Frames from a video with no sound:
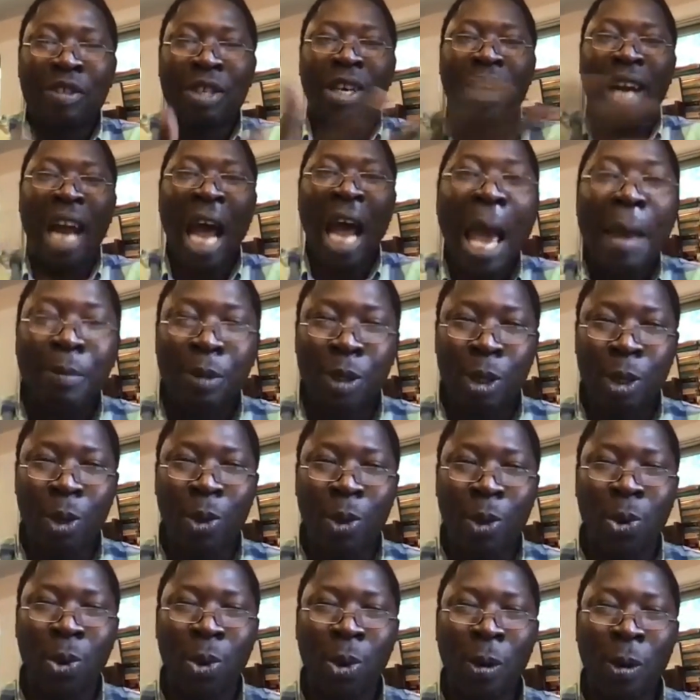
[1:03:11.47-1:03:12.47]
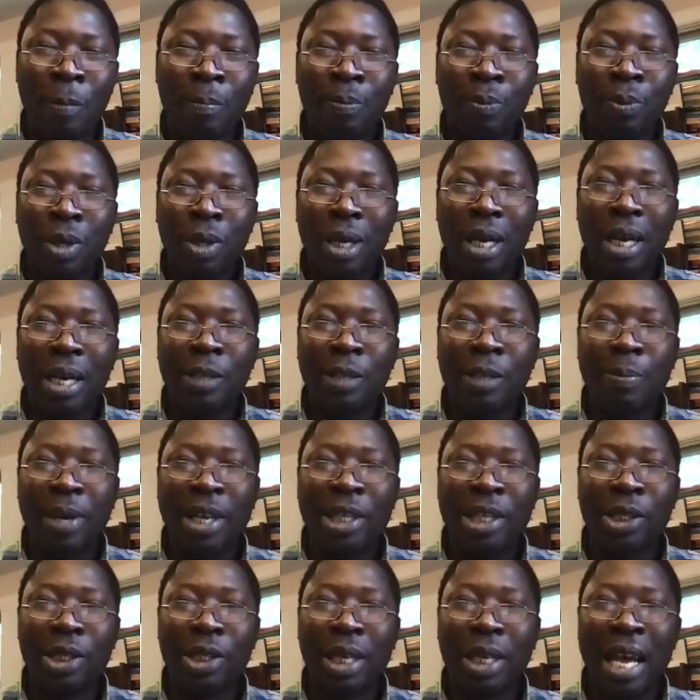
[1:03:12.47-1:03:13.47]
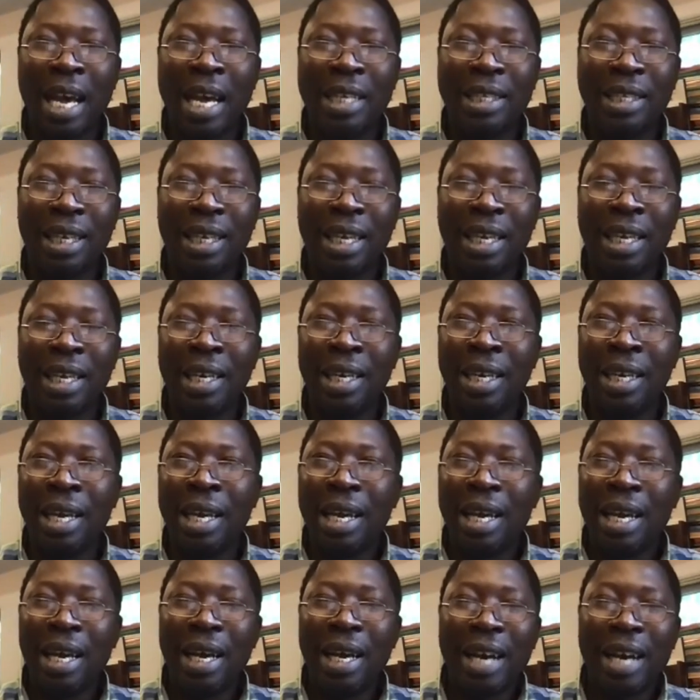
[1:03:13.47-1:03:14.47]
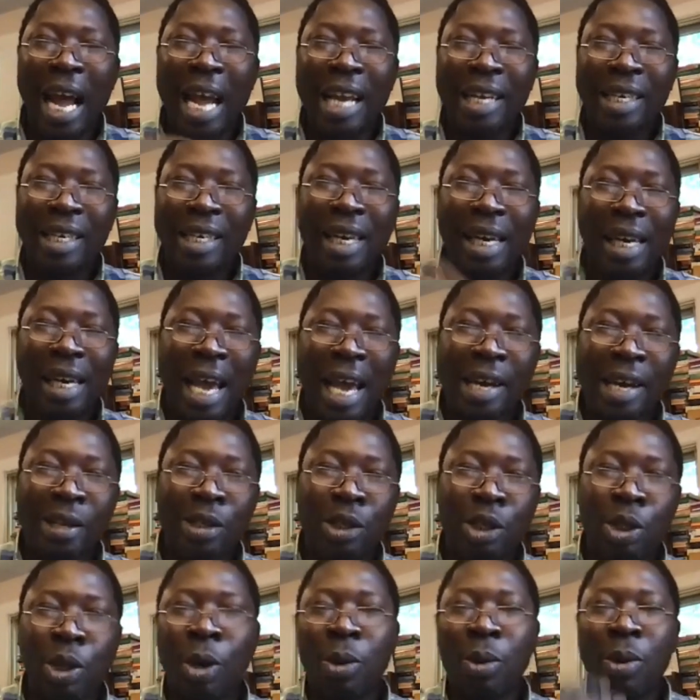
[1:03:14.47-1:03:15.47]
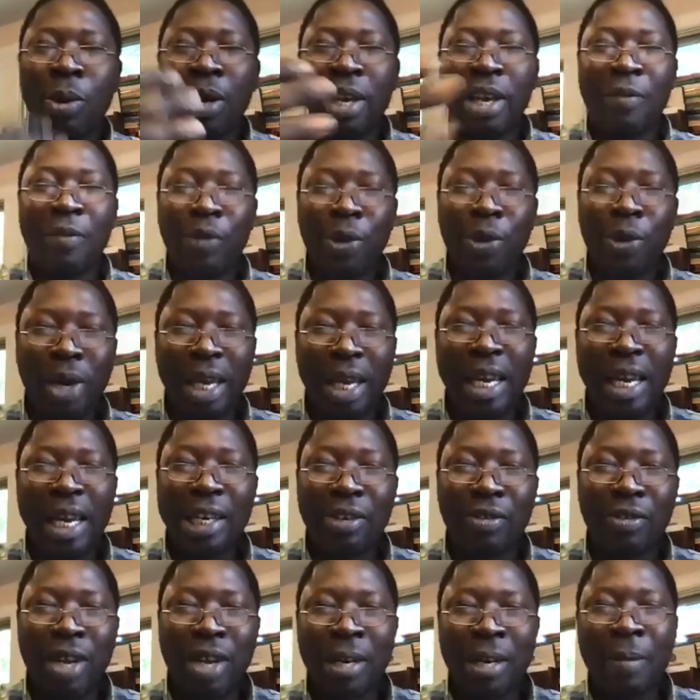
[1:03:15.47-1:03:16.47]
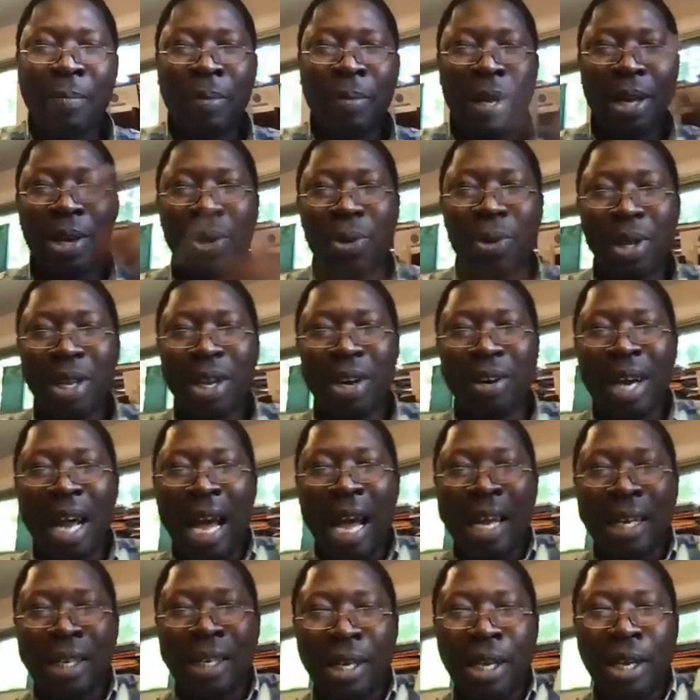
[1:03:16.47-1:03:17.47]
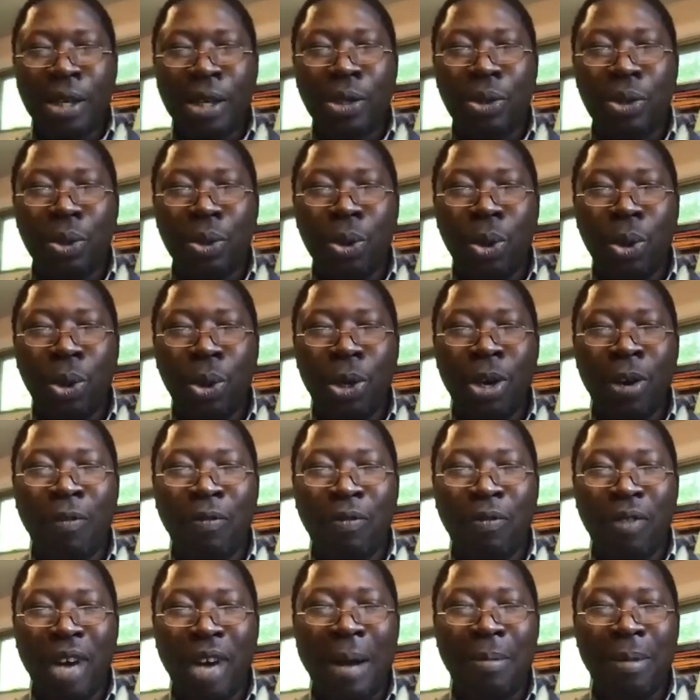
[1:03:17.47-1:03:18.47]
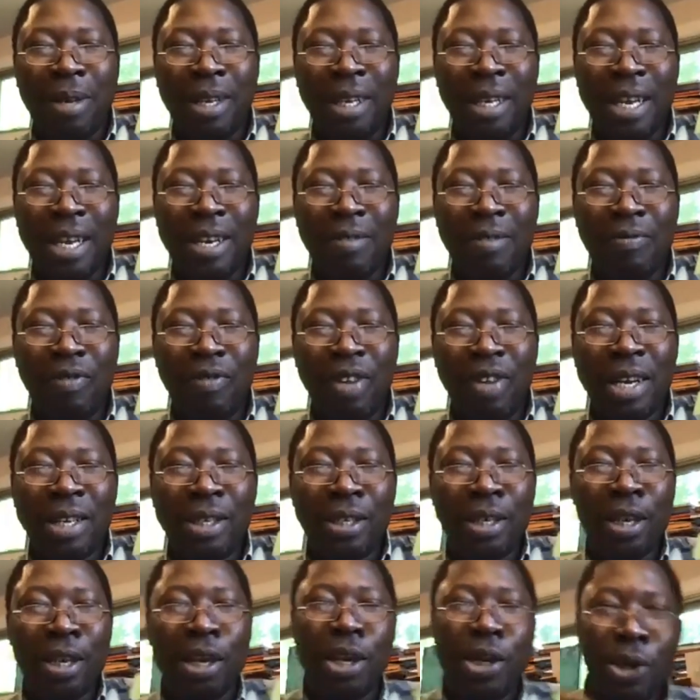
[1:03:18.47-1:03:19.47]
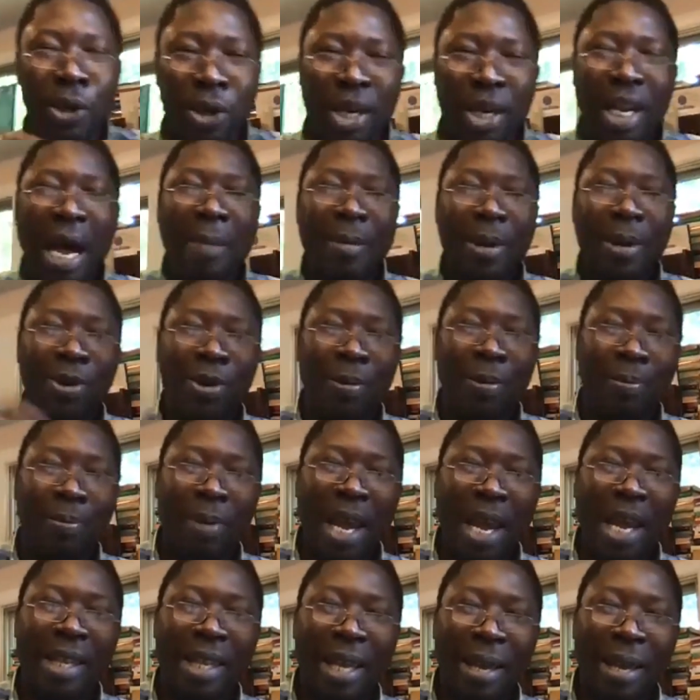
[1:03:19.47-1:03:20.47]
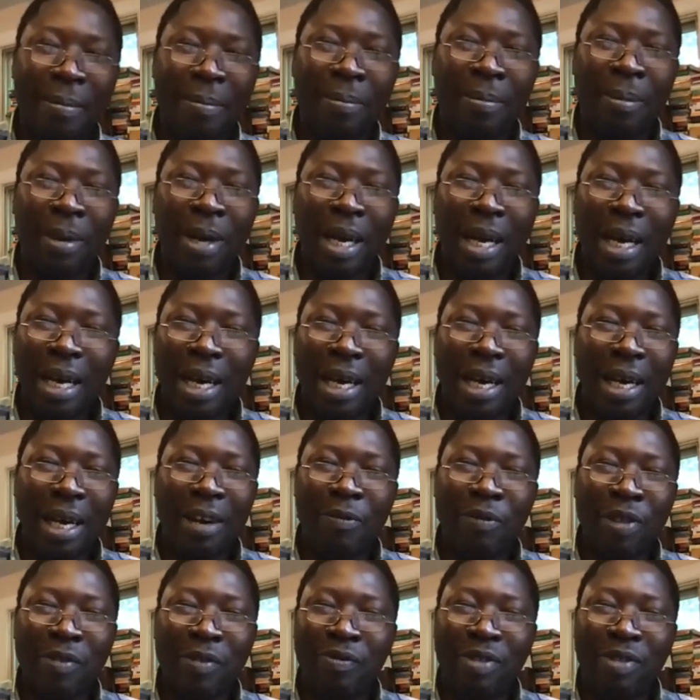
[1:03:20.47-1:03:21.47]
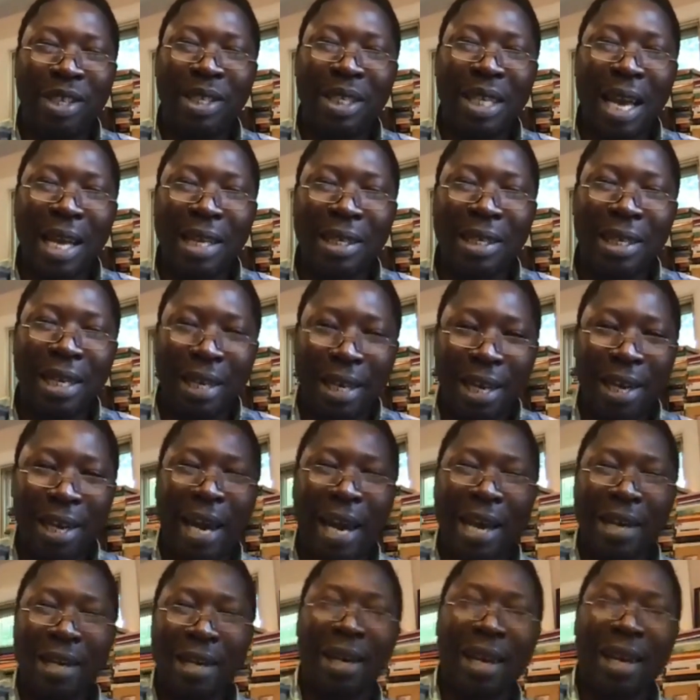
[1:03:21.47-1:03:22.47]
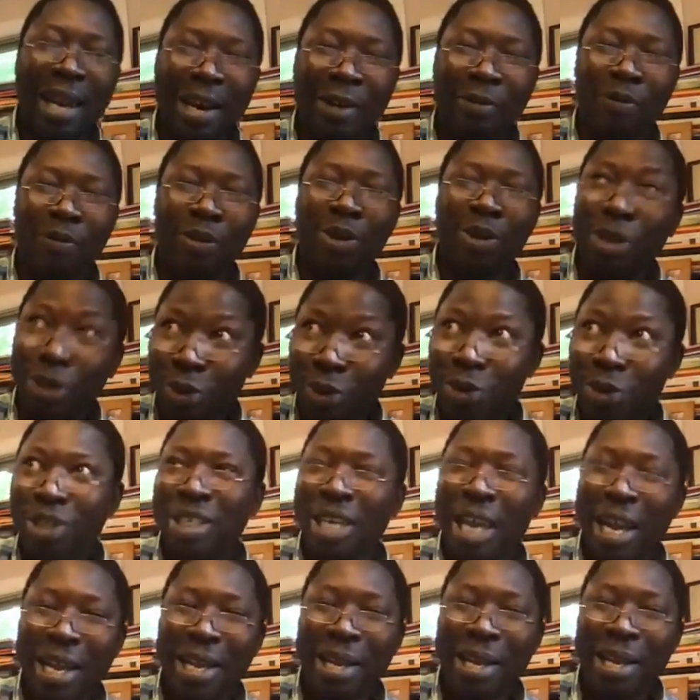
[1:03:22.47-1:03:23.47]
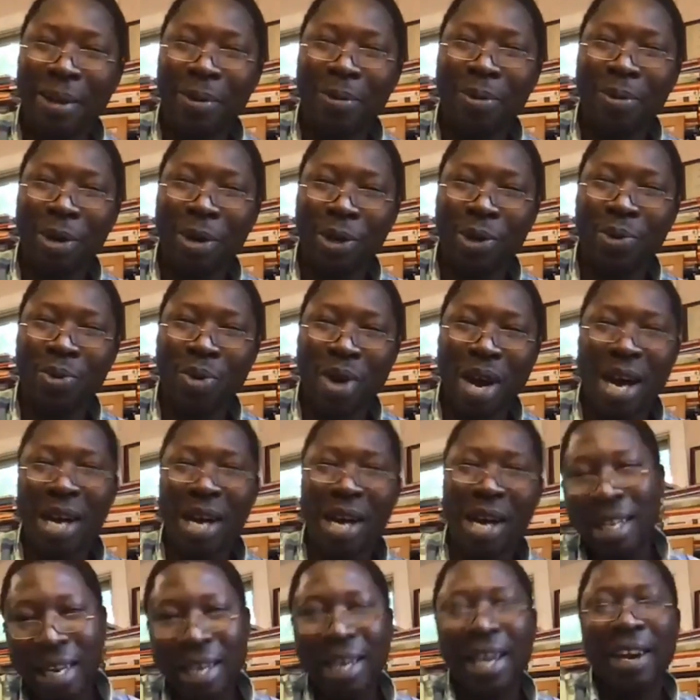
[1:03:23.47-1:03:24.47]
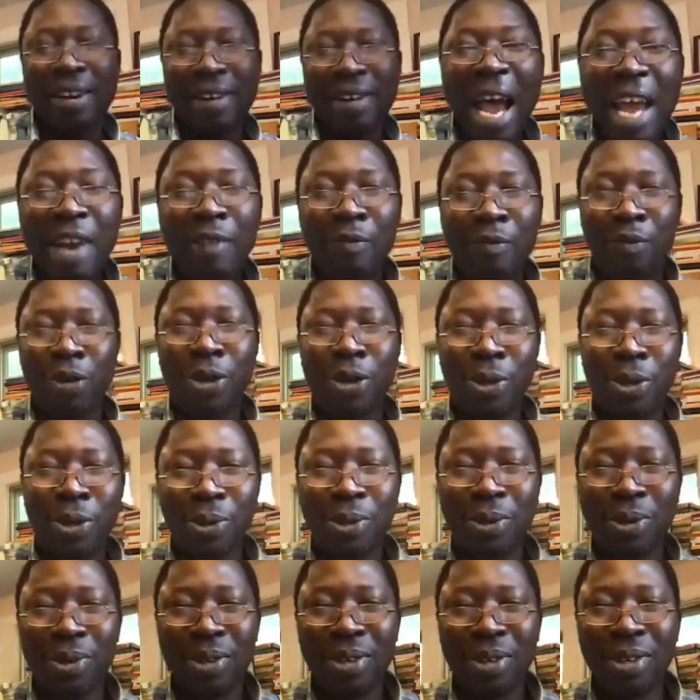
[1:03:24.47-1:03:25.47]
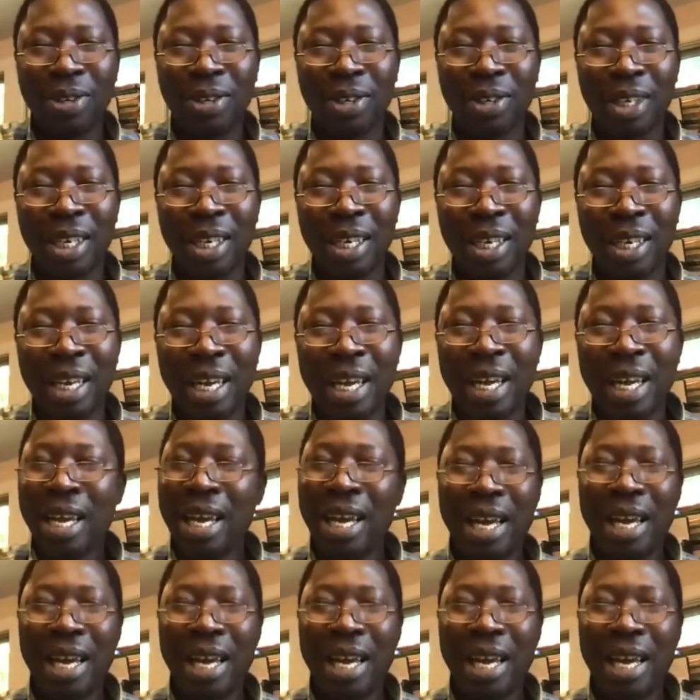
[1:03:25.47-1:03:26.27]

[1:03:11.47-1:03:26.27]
They have scribes who uh, specialize in writing letters. So if you're illiterate and you want to write to your family in the village, you come and you pay them uh, 50 cents and they write a letter for you. You say what you want and then they write for you. Okay.